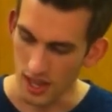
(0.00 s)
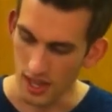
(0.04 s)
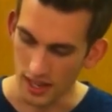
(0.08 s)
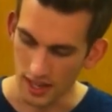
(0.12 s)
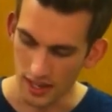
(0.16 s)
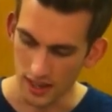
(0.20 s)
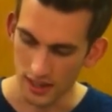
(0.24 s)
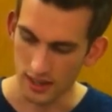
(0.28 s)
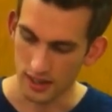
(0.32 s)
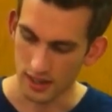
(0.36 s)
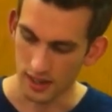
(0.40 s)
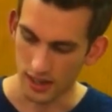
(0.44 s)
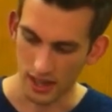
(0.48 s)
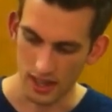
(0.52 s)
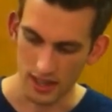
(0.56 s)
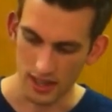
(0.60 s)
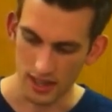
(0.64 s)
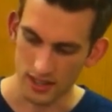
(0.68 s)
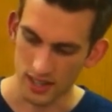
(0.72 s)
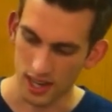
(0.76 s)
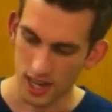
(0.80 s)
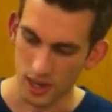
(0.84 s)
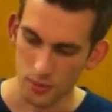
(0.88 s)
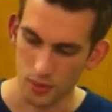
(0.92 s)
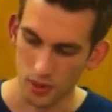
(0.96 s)
and
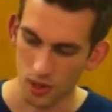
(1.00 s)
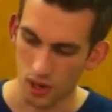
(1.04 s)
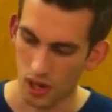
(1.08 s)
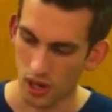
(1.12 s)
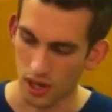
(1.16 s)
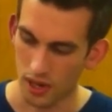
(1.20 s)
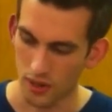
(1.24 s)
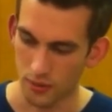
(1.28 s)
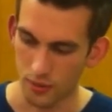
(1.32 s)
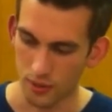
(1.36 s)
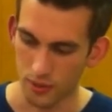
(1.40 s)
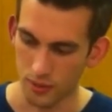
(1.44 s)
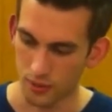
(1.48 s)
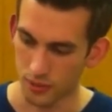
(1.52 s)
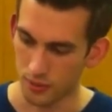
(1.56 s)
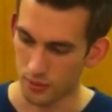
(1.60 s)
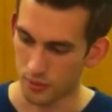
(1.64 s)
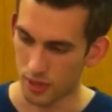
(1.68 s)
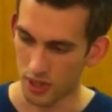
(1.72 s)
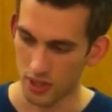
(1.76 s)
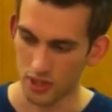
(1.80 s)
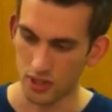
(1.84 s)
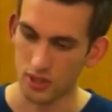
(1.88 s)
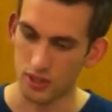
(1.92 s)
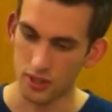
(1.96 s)
as time went on, we
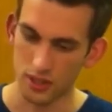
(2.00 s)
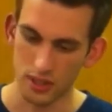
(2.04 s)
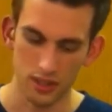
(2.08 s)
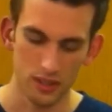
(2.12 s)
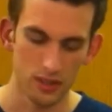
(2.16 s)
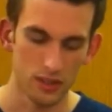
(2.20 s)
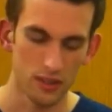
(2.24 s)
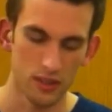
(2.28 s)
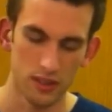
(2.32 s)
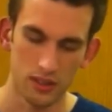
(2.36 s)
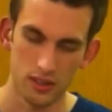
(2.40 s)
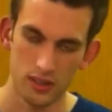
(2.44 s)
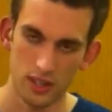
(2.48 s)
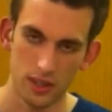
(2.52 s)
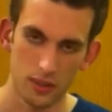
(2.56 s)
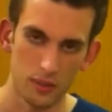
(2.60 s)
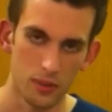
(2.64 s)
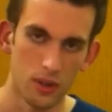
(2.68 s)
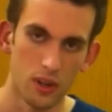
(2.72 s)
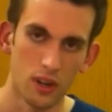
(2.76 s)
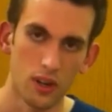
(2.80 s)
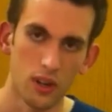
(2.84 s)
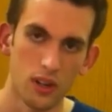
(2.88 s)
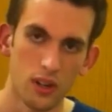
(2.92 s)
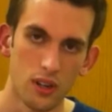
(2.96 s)
would make sure that they
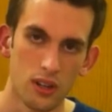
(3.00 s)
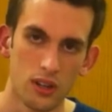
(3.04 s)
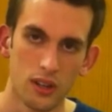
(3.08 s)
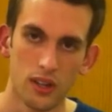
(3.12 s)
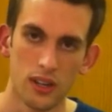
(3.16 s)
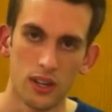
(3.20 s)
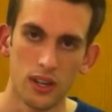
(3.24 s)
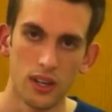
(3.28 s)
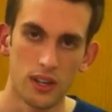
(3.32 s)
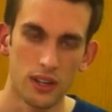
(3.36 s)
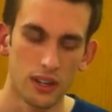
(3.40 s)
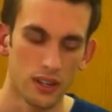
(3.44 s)
were all